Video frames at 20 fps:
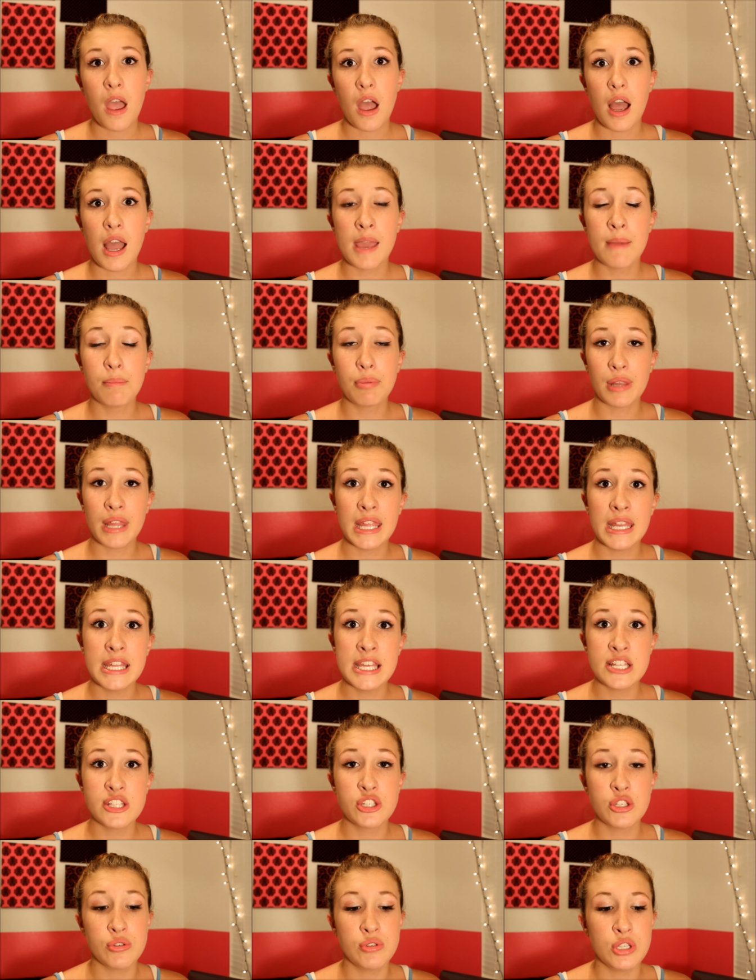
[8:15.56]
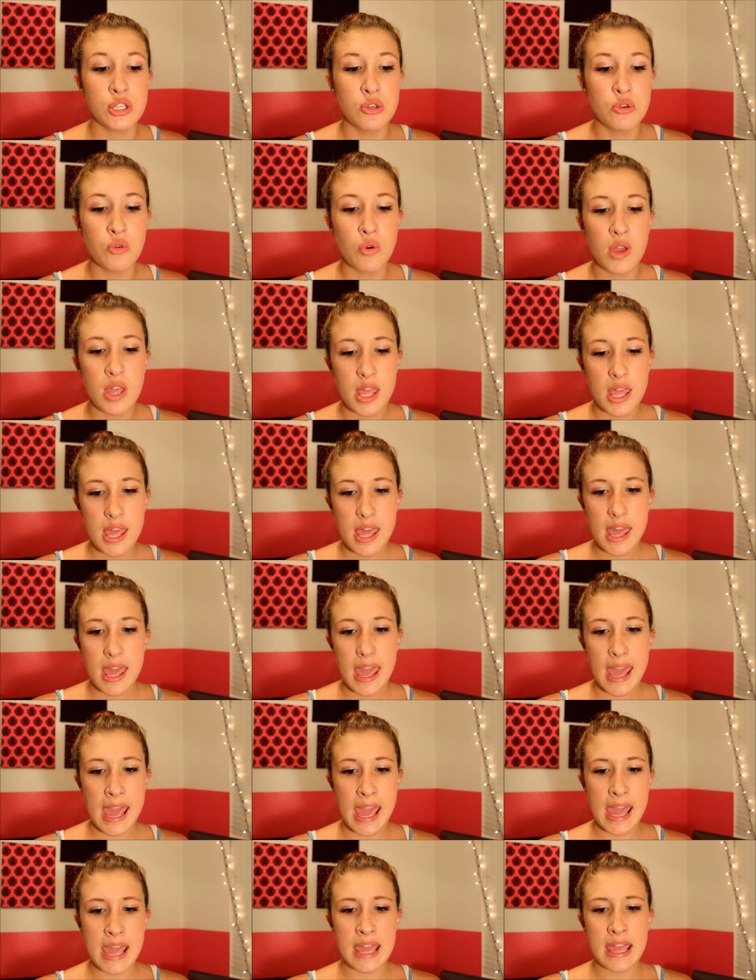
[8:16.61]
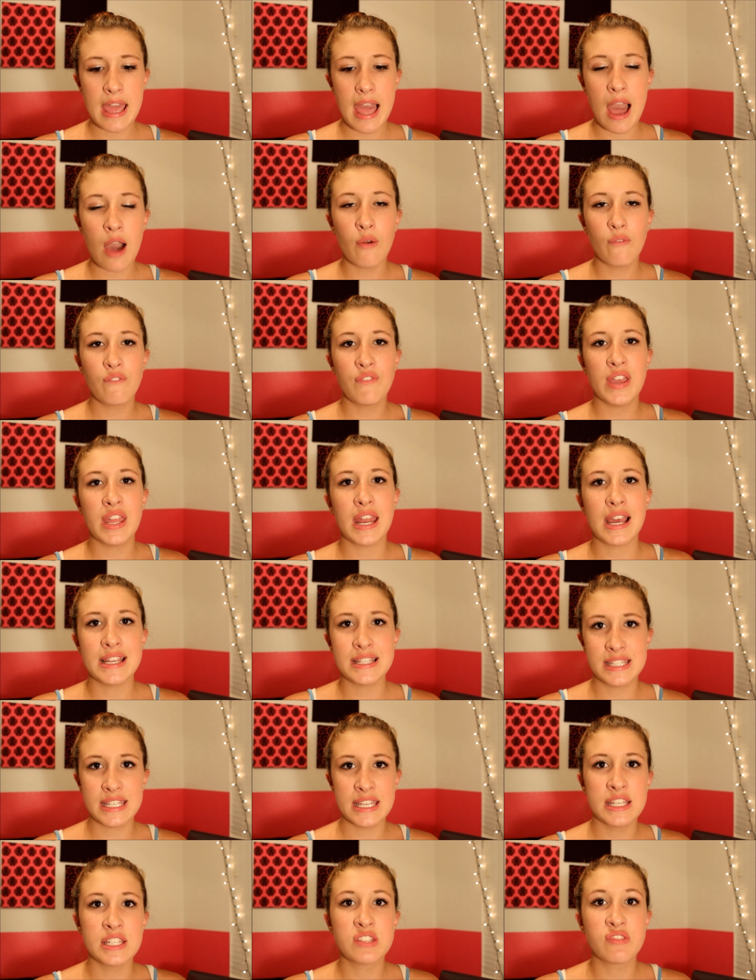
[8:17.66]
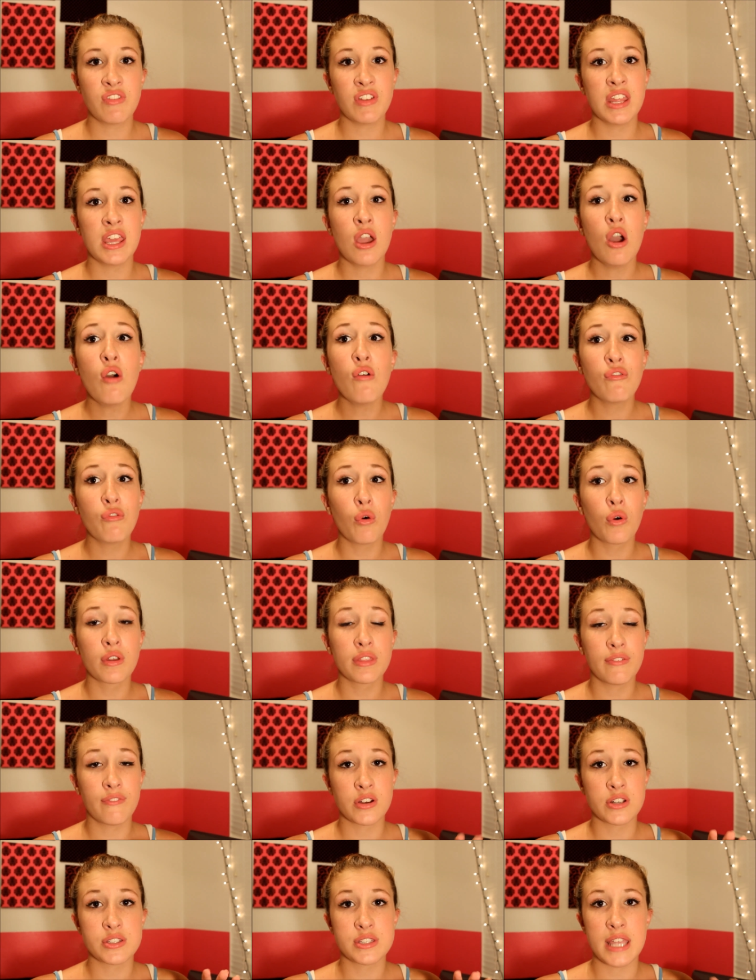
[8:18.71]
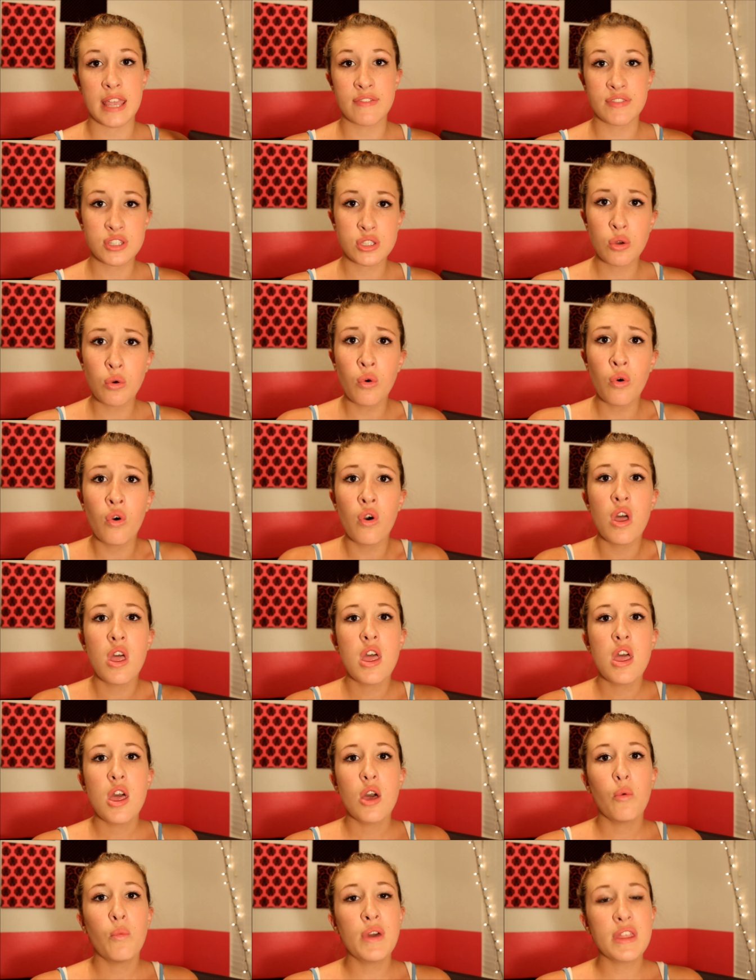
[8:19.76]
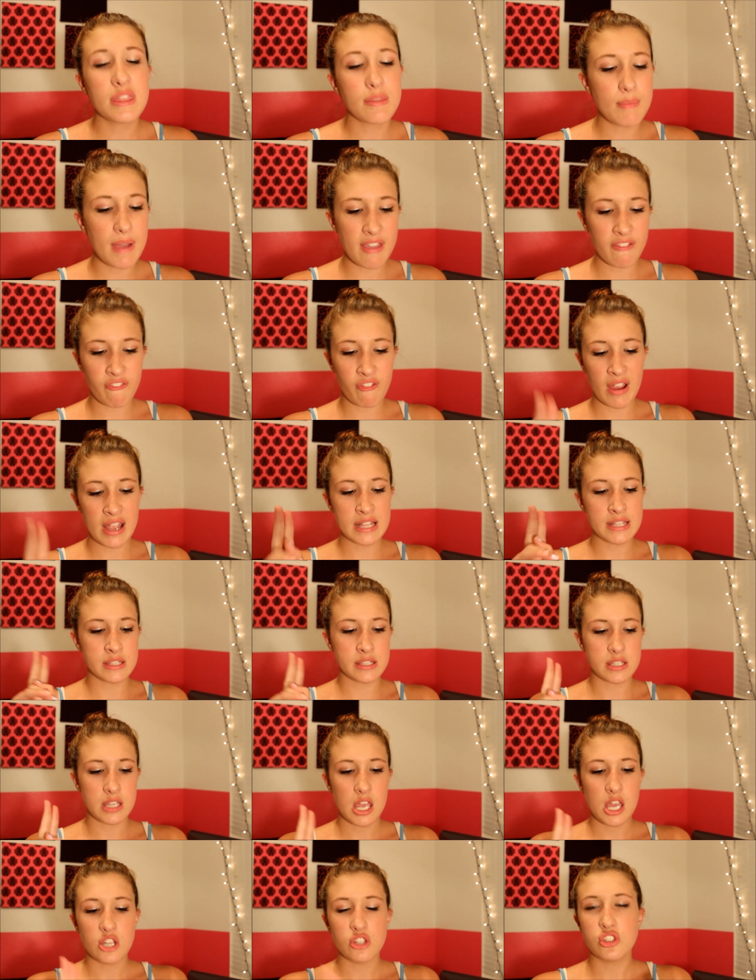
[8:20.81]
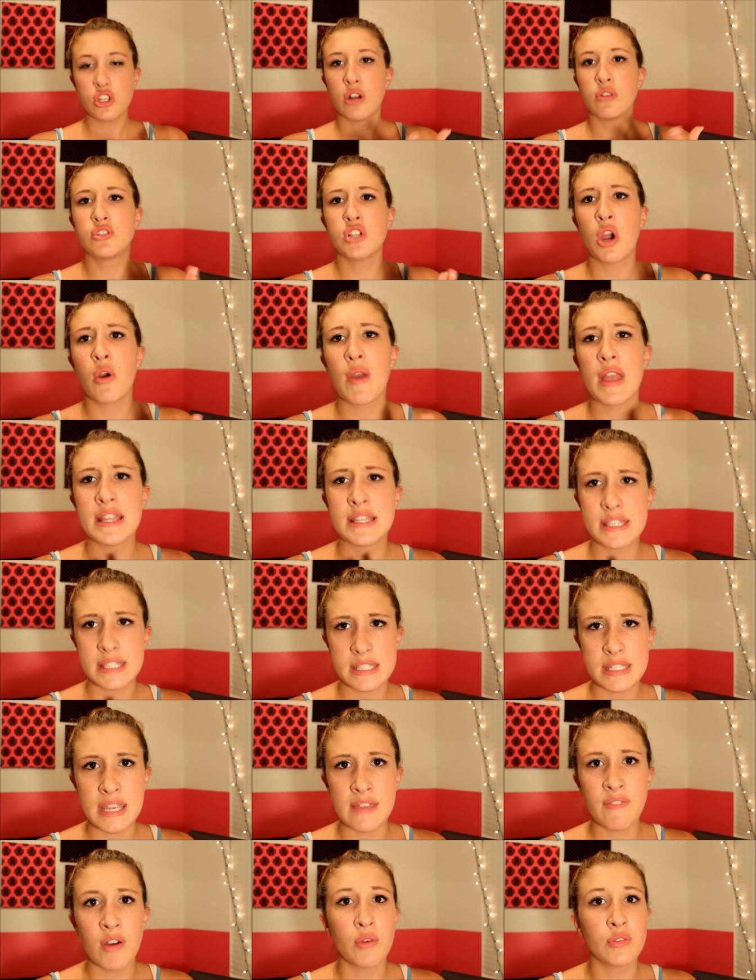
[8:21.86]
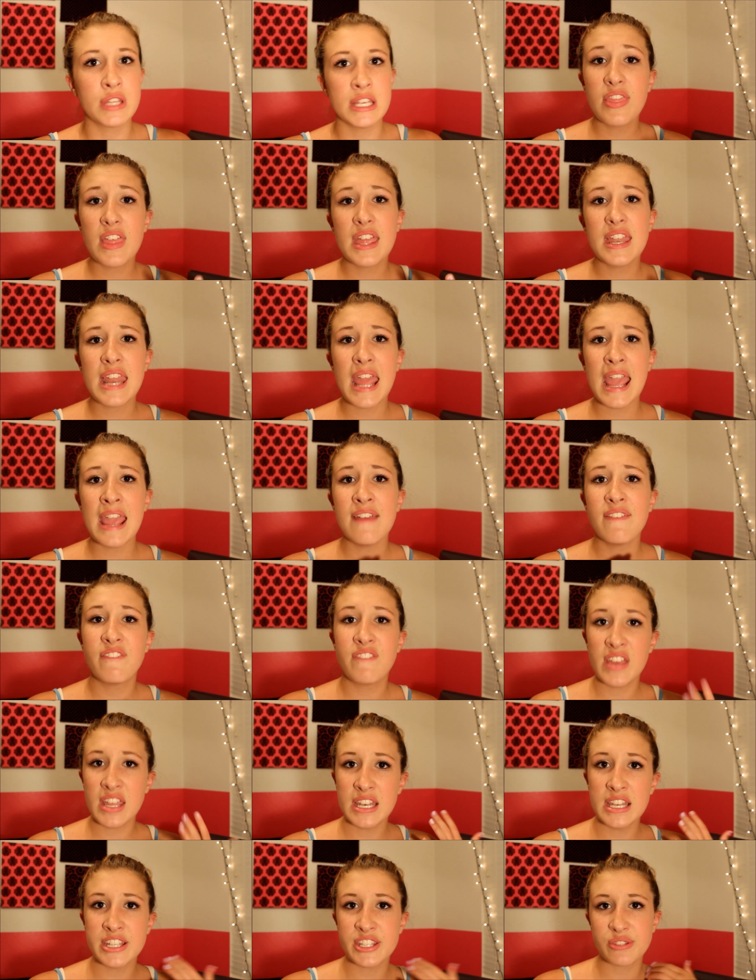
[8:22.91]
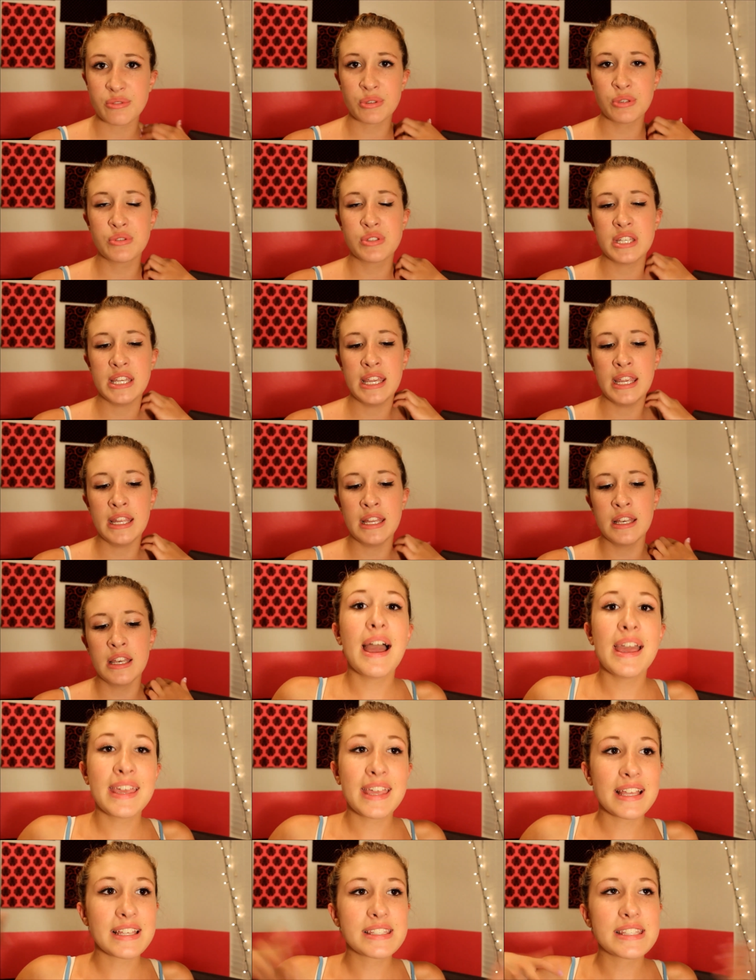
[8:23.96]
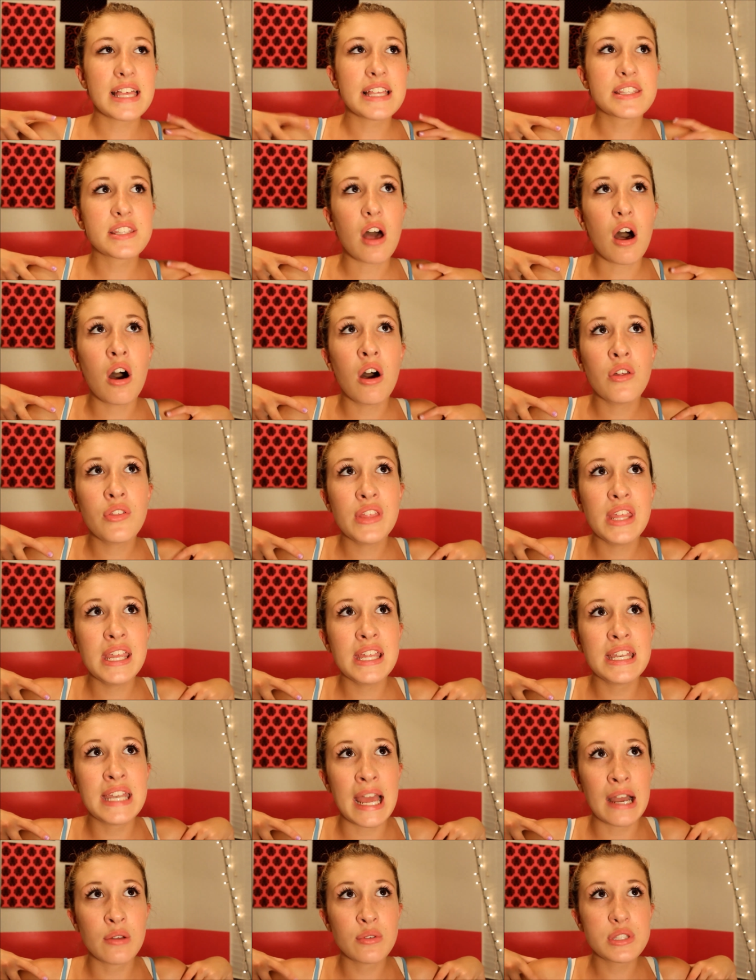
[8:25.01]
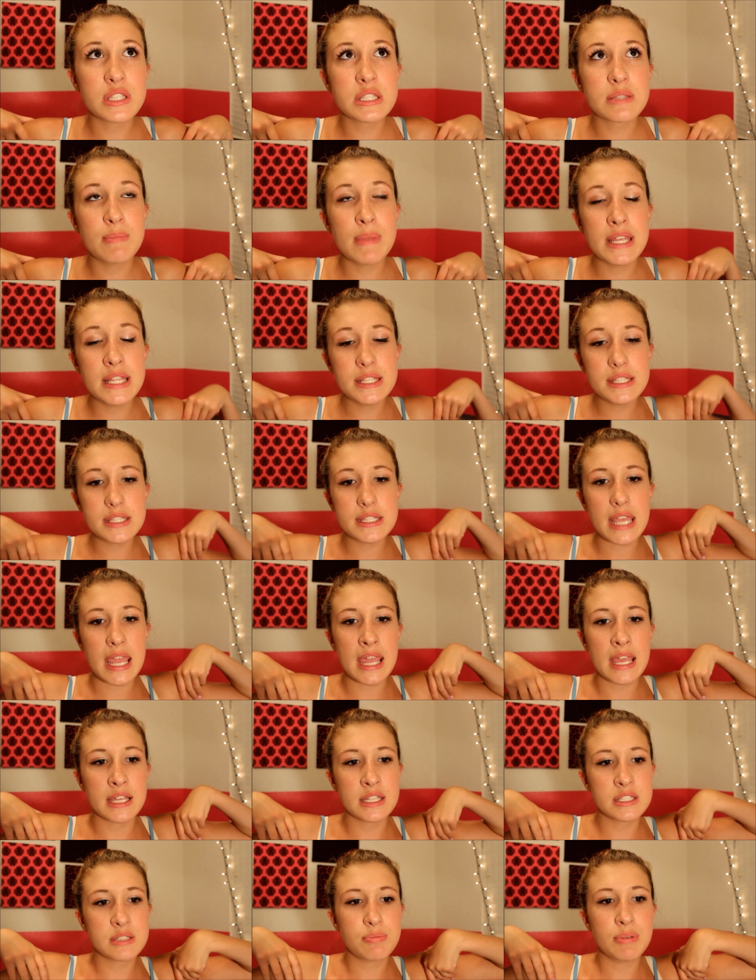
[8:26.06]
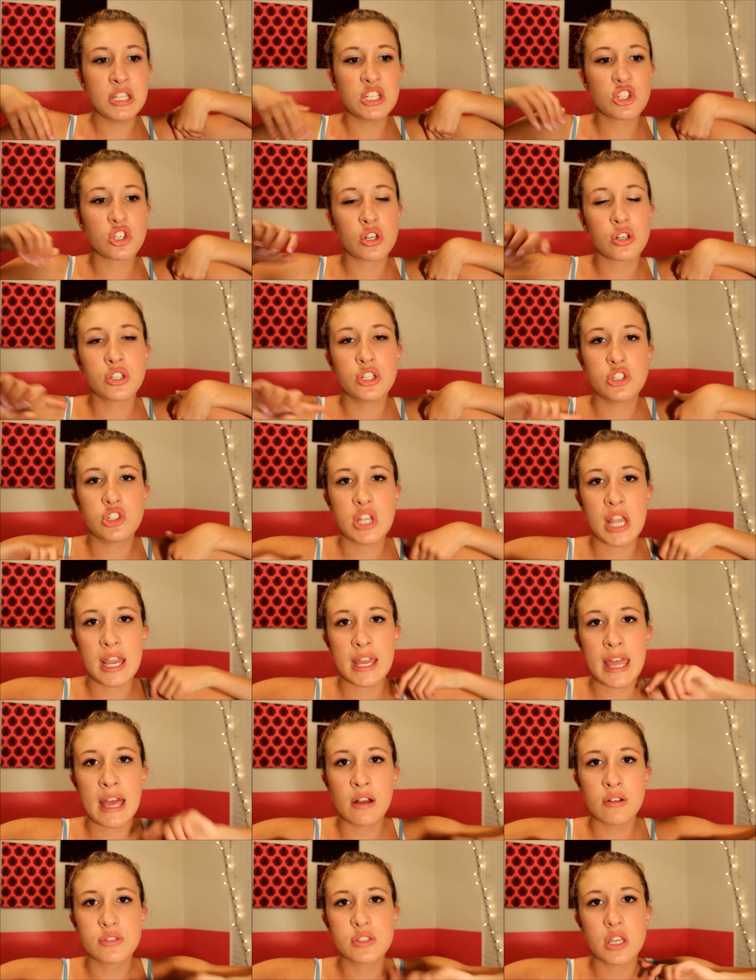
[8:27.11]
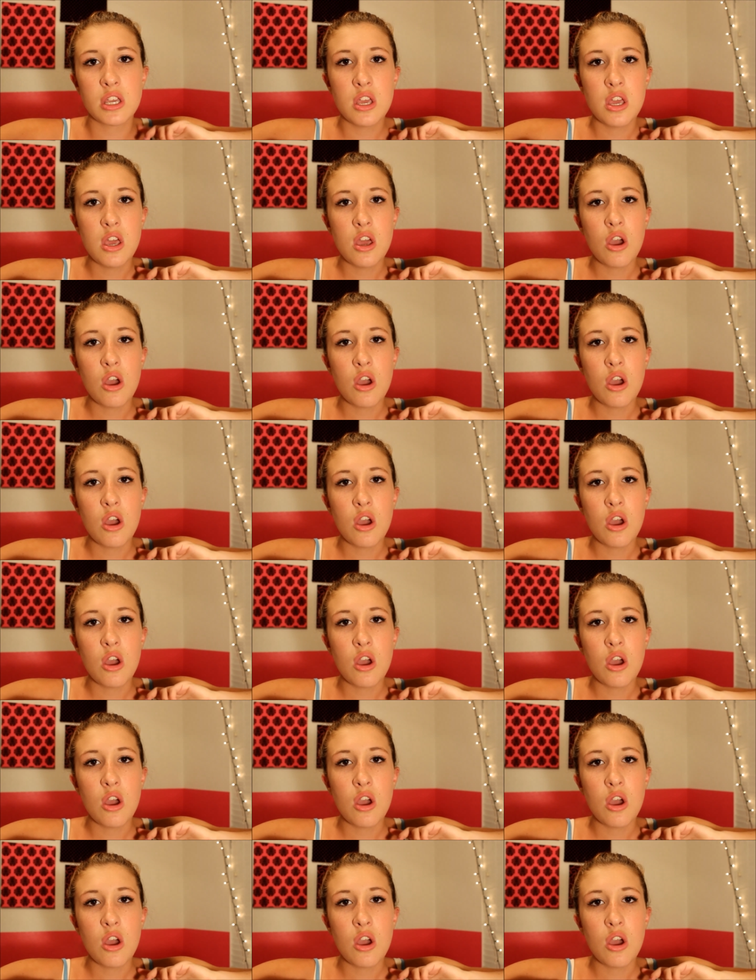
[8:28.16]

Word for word: I'm planning to do a outfit ideas video for the first day of school with my friends Jojo and Stevo. Then a fitness routine. I guess that's all the announcements and be sure to check out